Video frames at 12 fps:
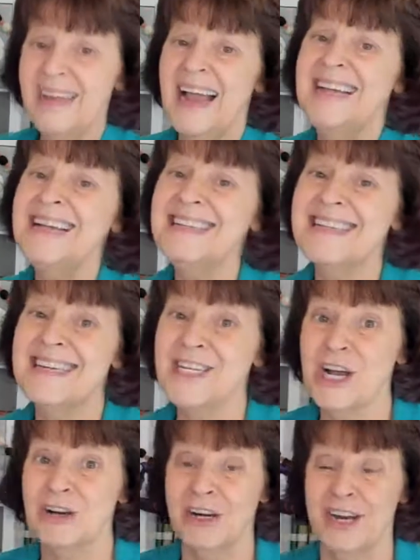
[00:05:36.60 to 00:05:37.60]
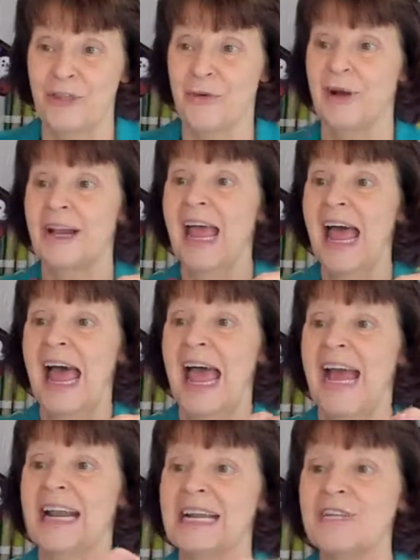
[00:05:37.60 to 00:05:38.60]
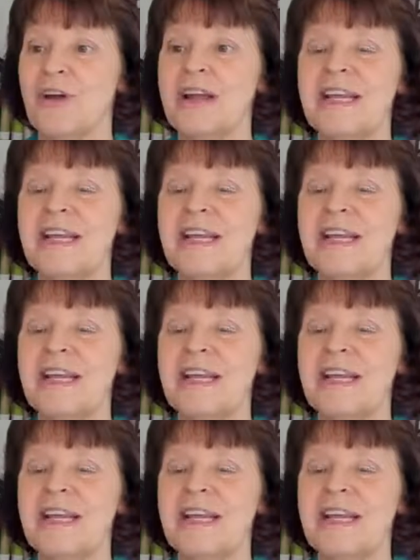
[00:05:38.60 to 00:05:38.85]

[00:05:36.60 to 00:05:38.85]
I did stitch out another one, and I tried